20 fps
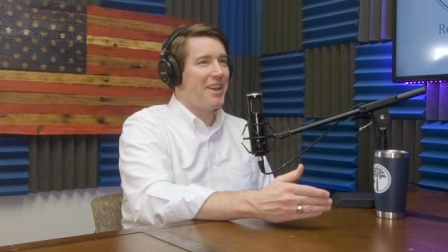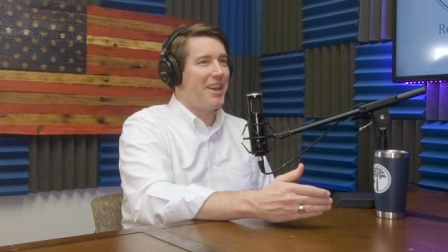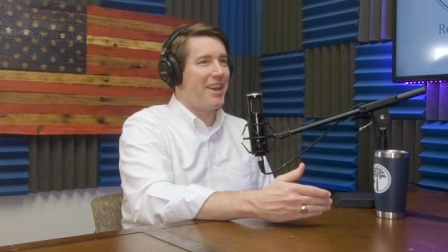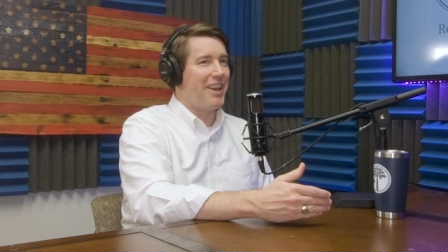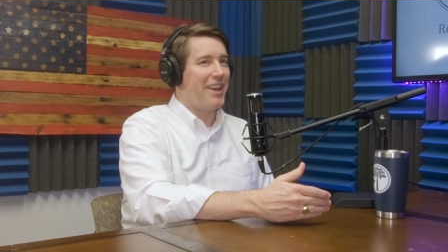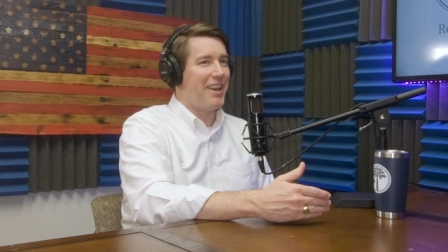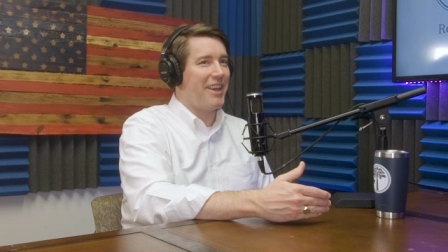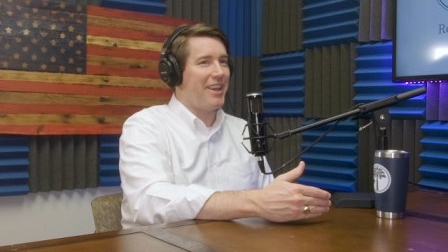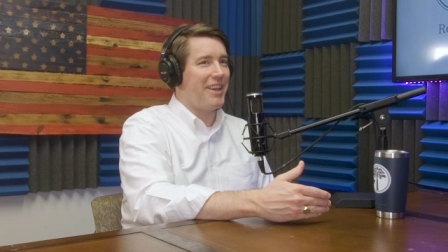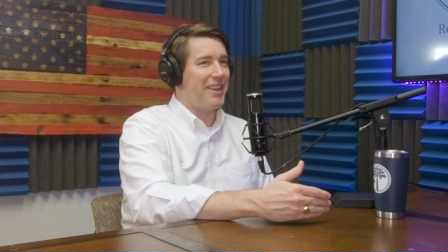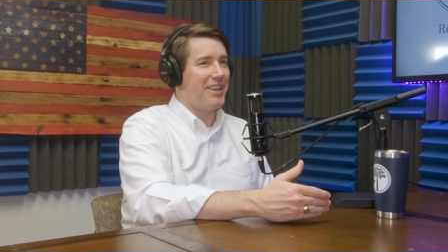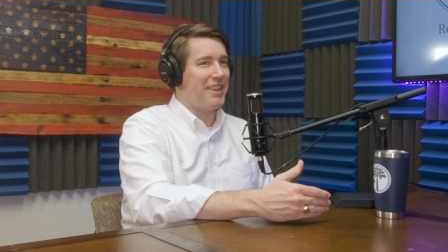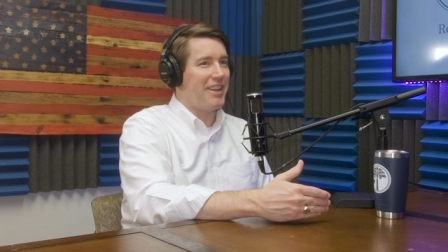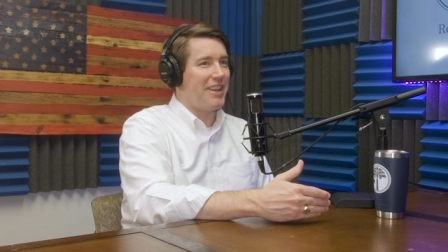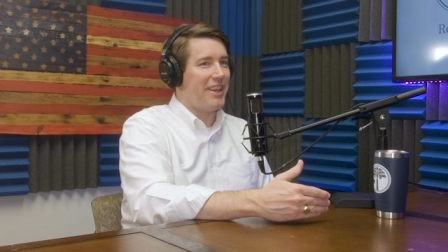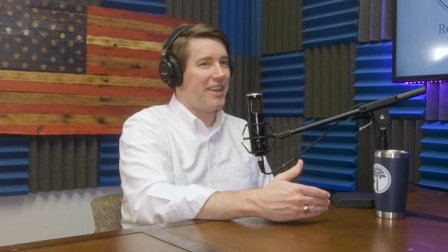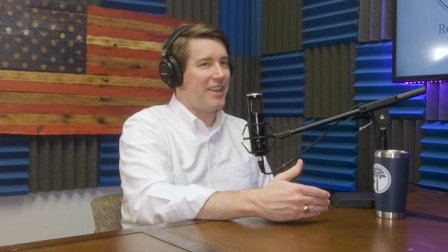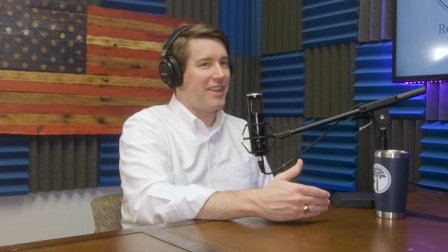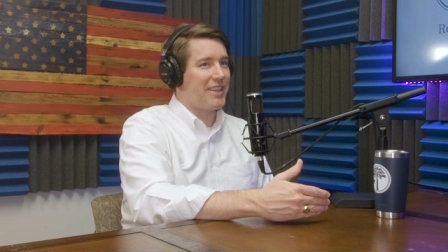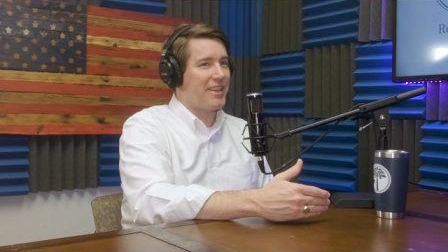and,
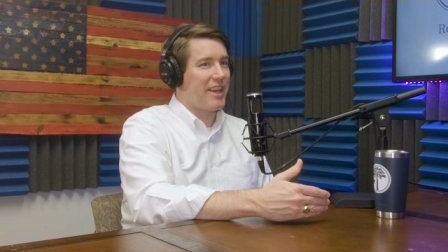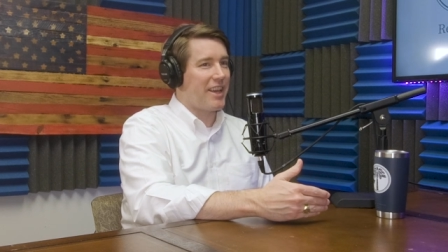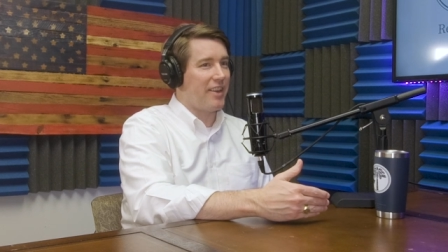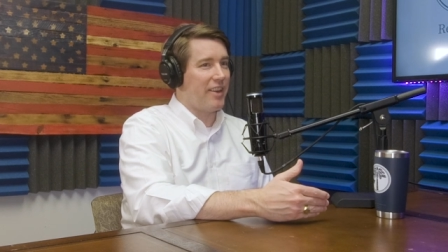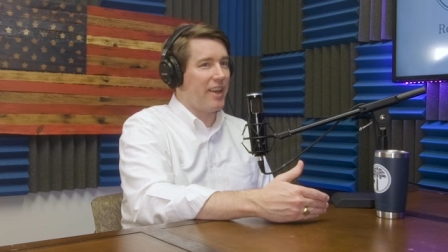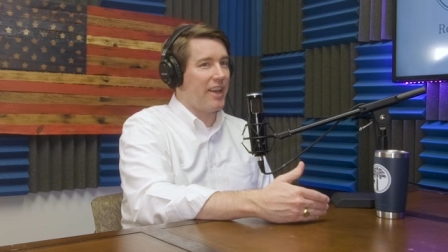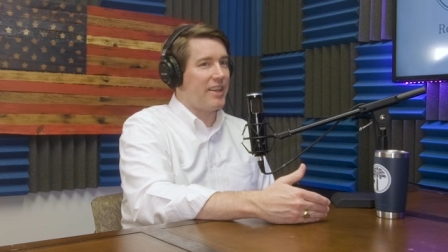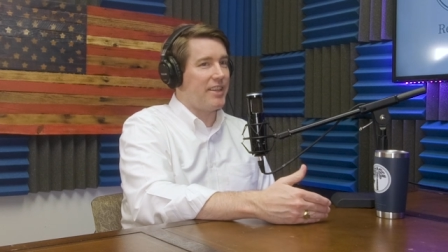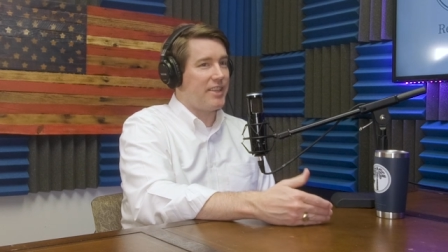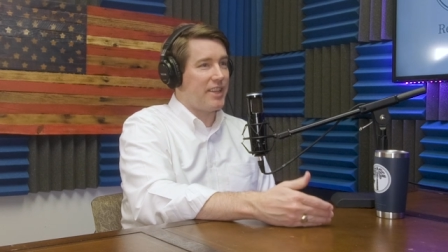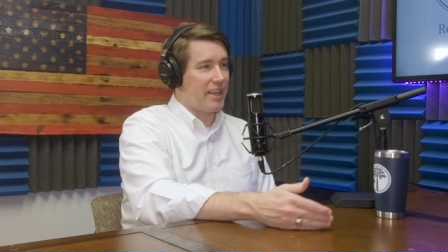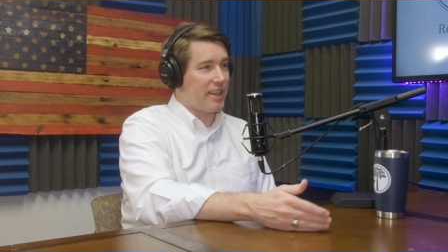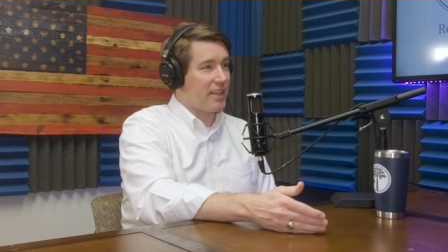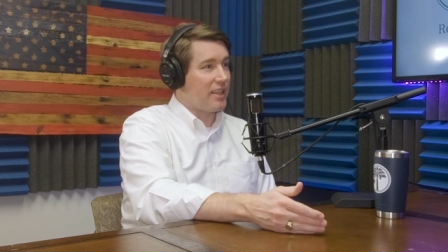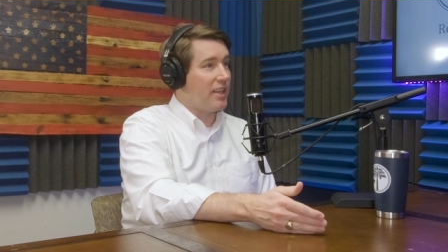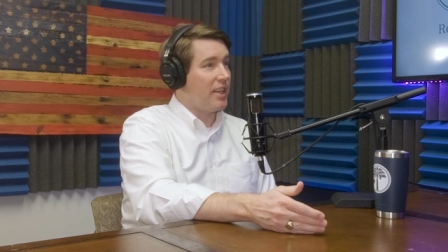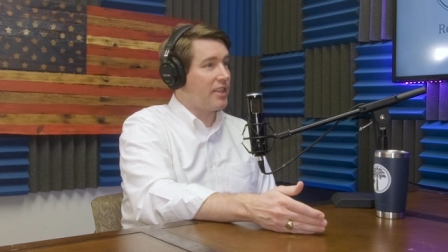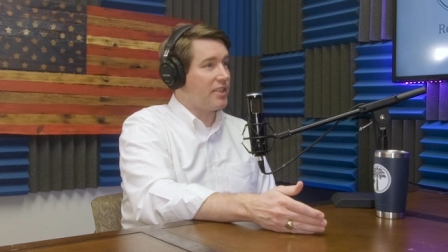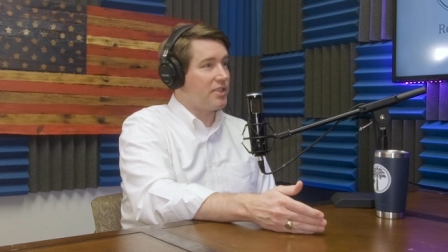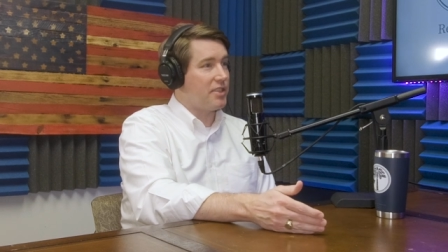and kind of like debt
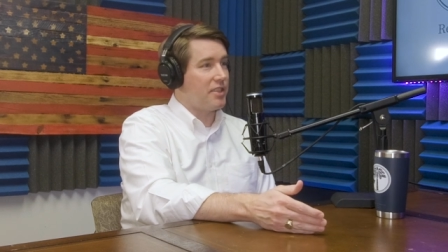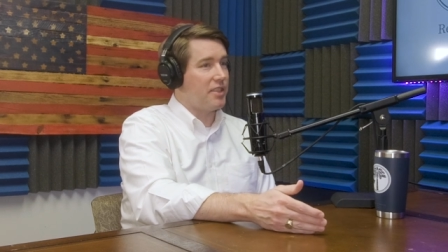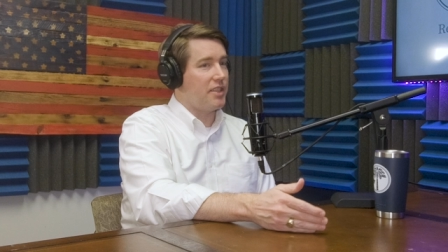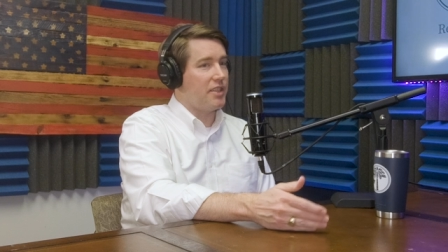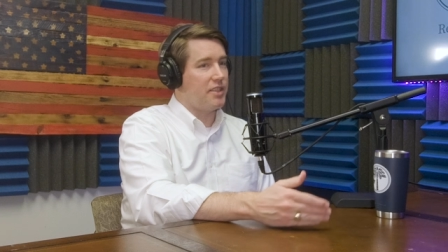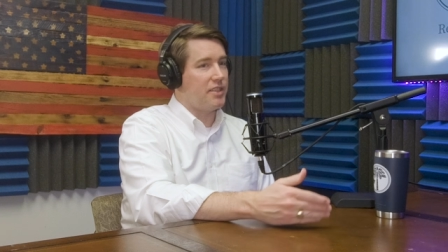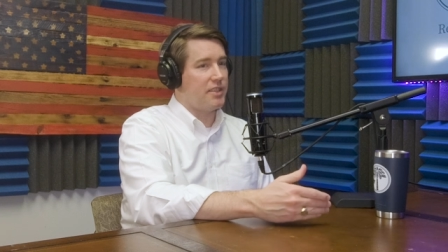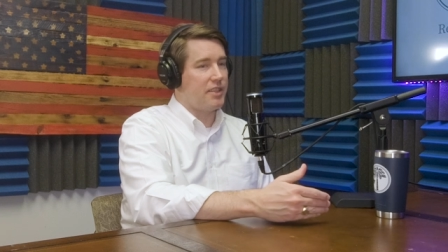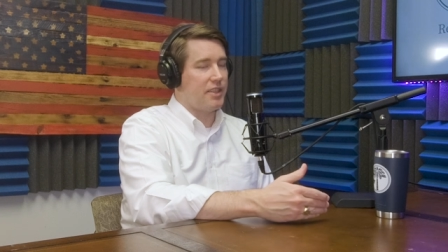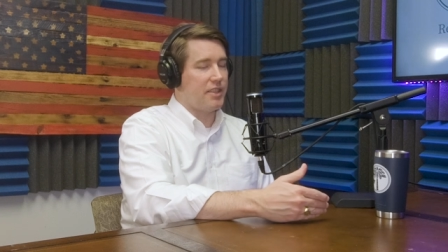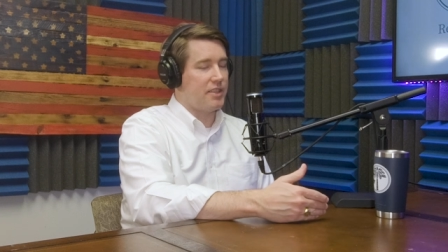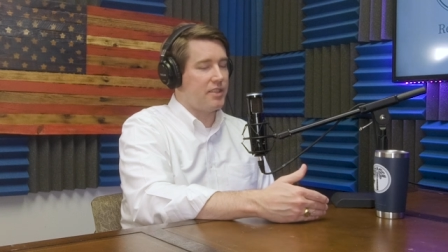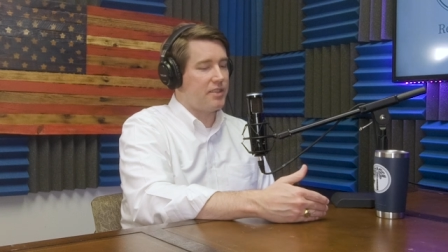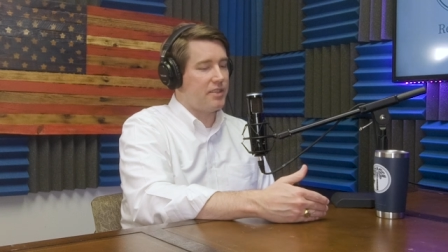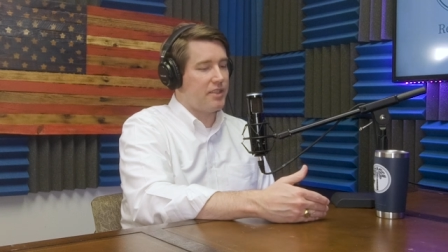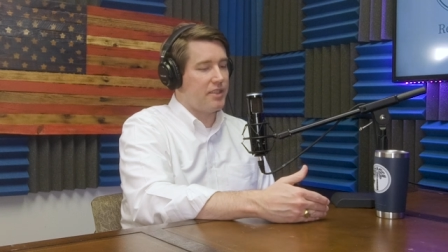collection, these, these,